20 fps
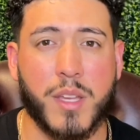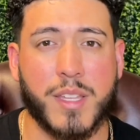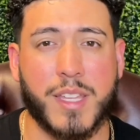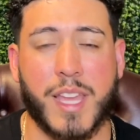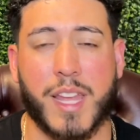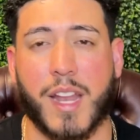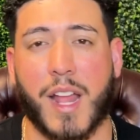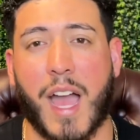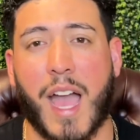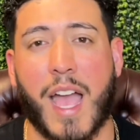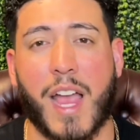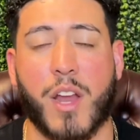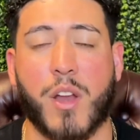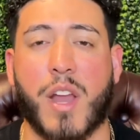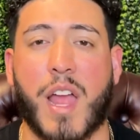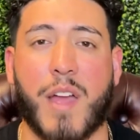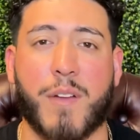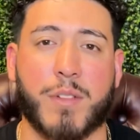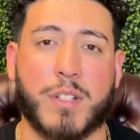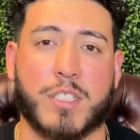get a higher
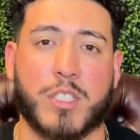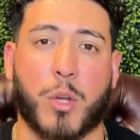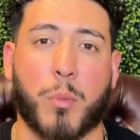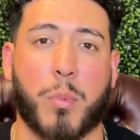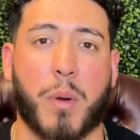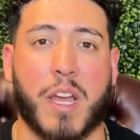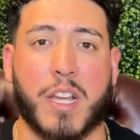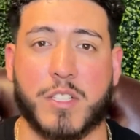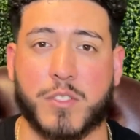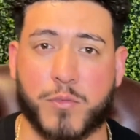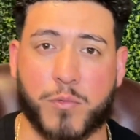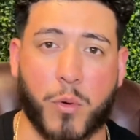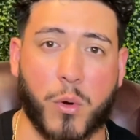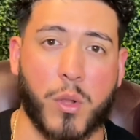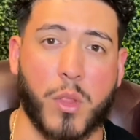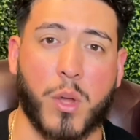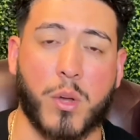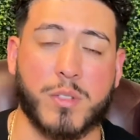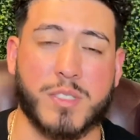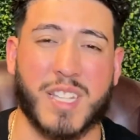average sale price
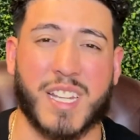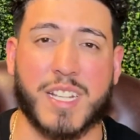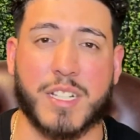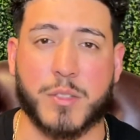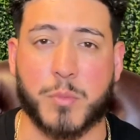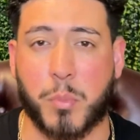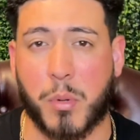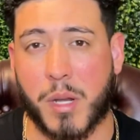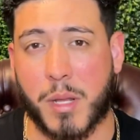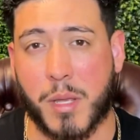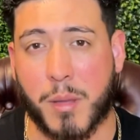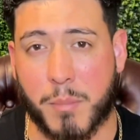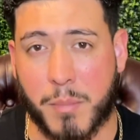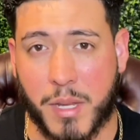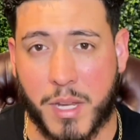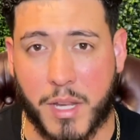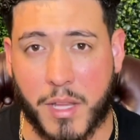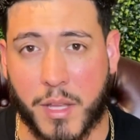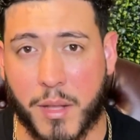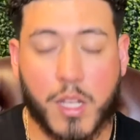for those, and it's pretty
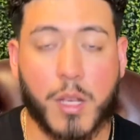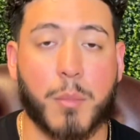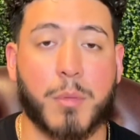immediate.